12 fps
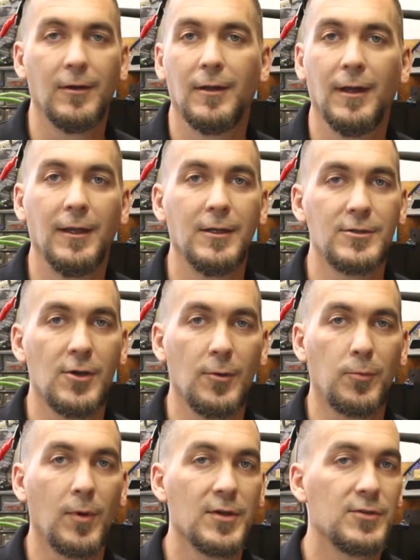Any
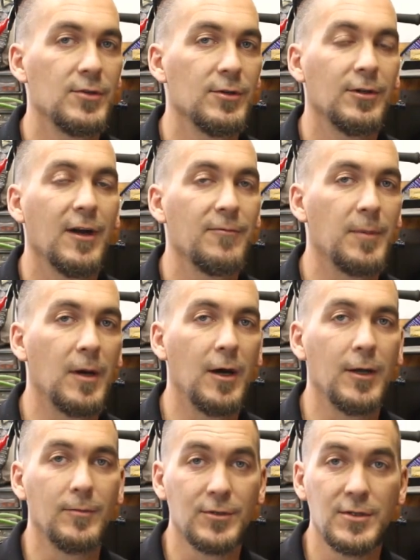soap residue left
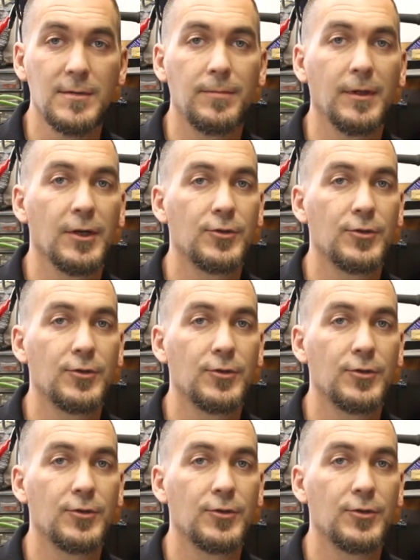behind will simply